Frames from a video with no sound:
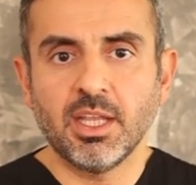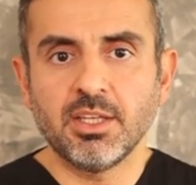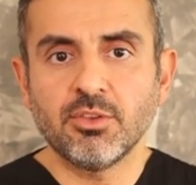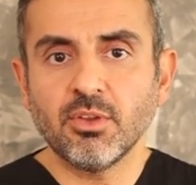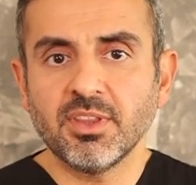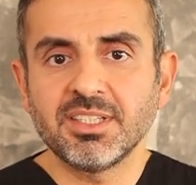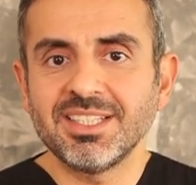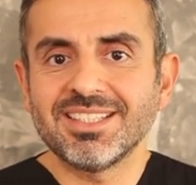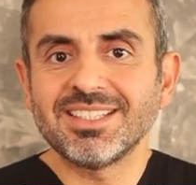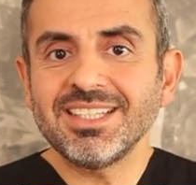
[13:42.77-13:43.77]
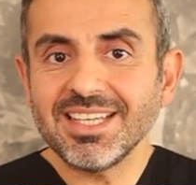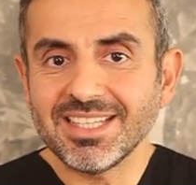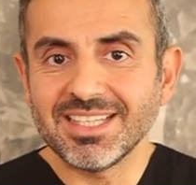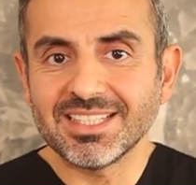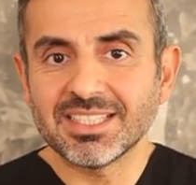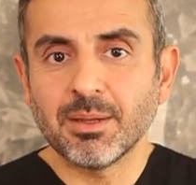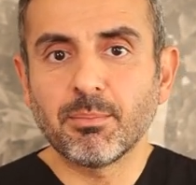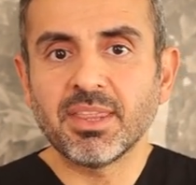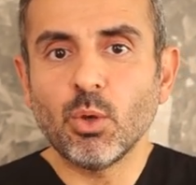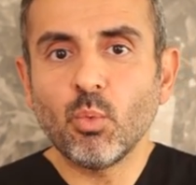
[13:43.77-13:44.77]
It is not the disease,
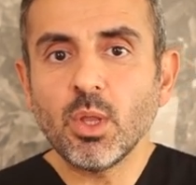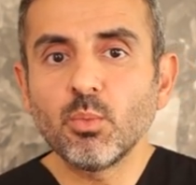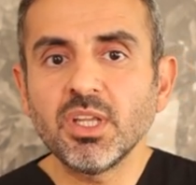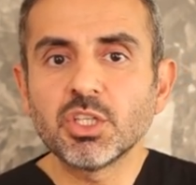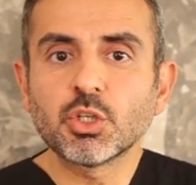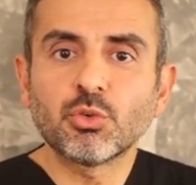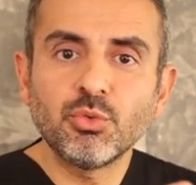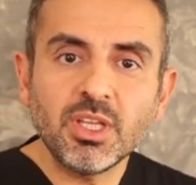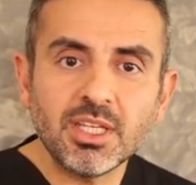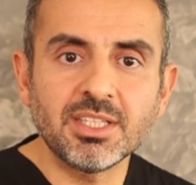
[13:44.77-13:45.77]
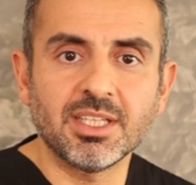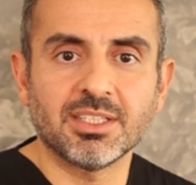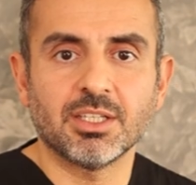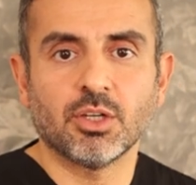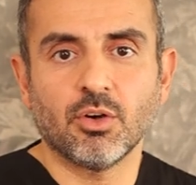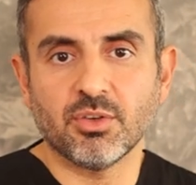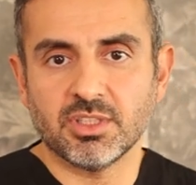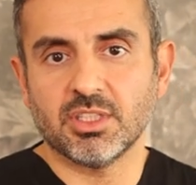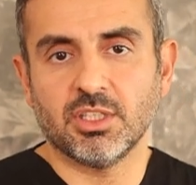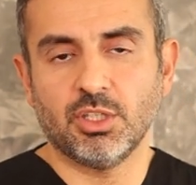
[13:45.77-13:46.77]
but the way we treat it
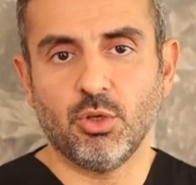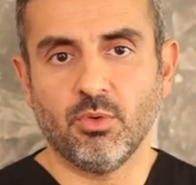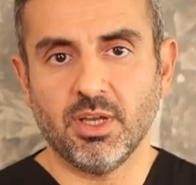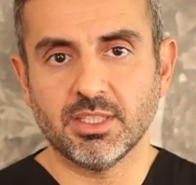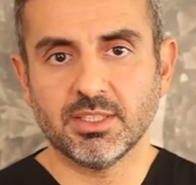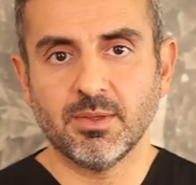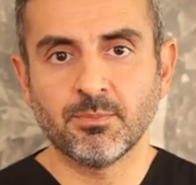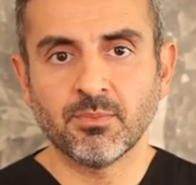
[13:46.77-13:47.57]
causes TOS.